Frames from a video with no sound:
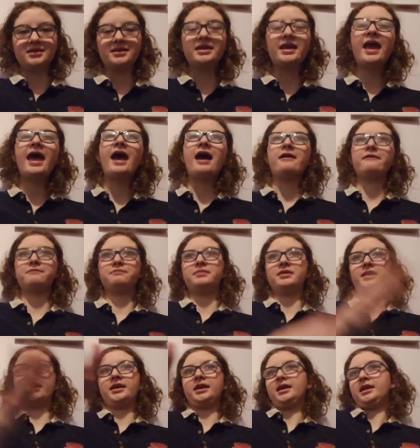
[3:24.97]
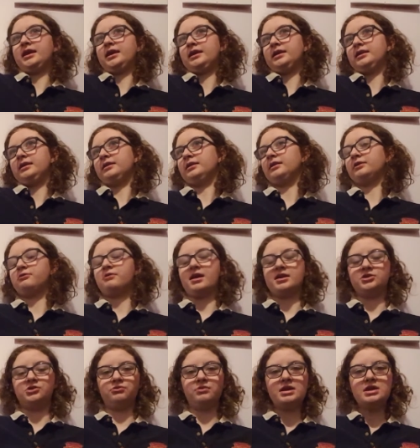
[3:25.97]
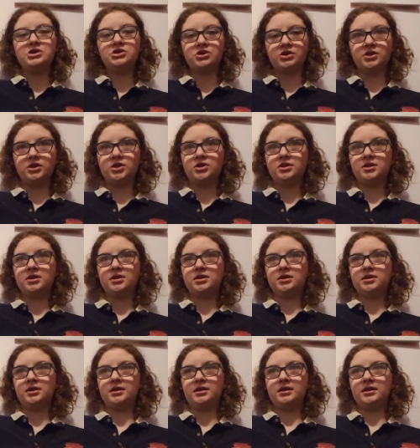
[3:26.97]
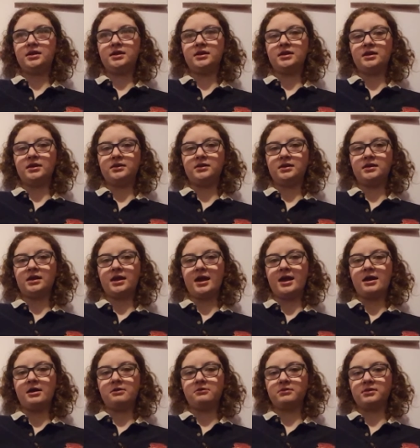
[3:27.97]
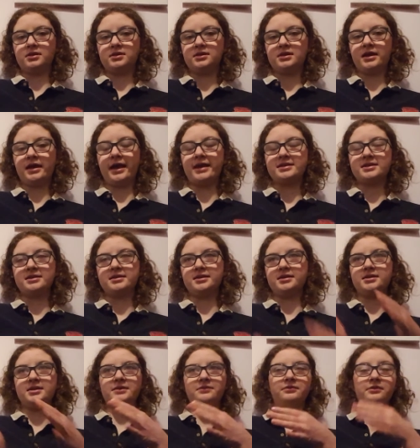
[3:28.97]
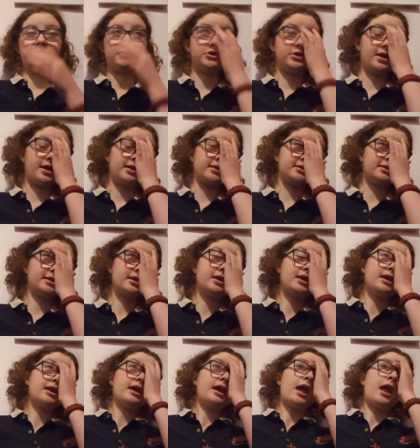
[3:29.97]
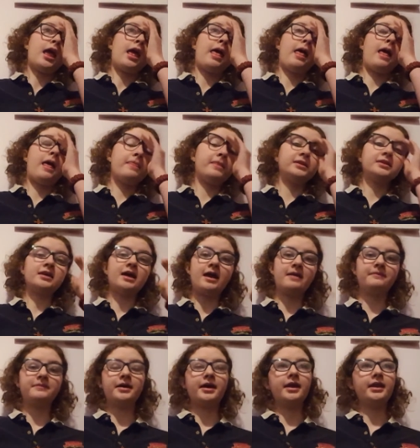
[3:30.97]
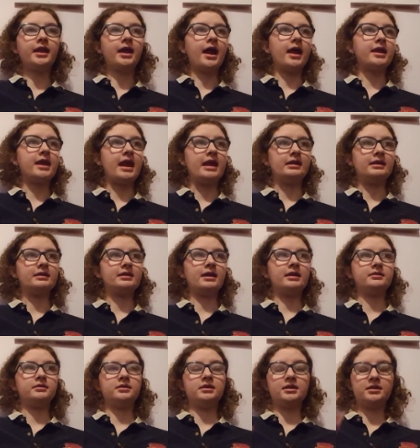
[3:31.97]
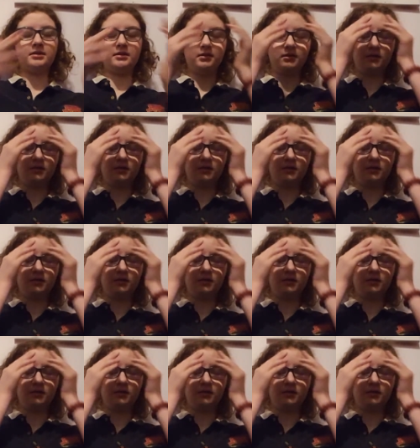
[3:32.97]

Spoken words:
calf, but in the graduation, the cow dies, and it's a different Chance. And the timeline, I hate it.